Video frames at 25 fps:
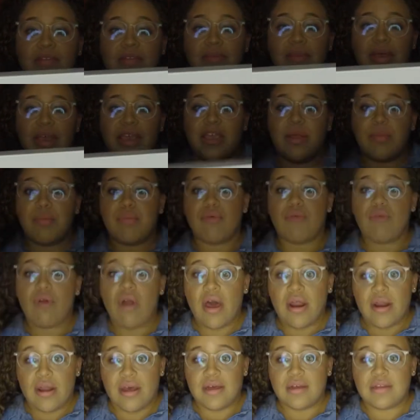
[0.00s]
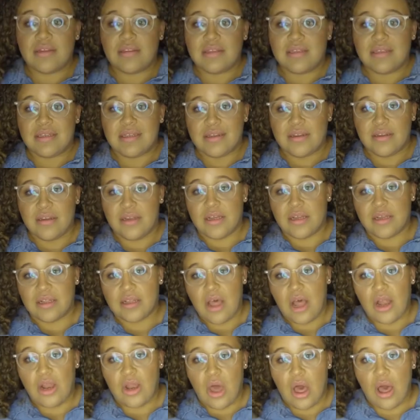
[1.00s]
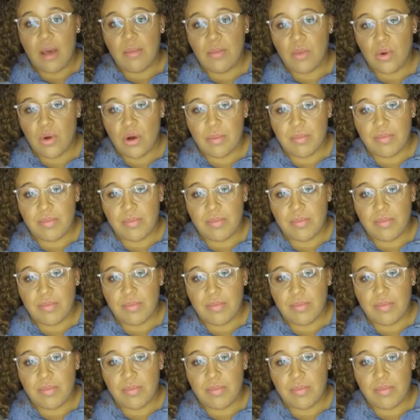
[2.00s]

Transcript: to make your product look a lot more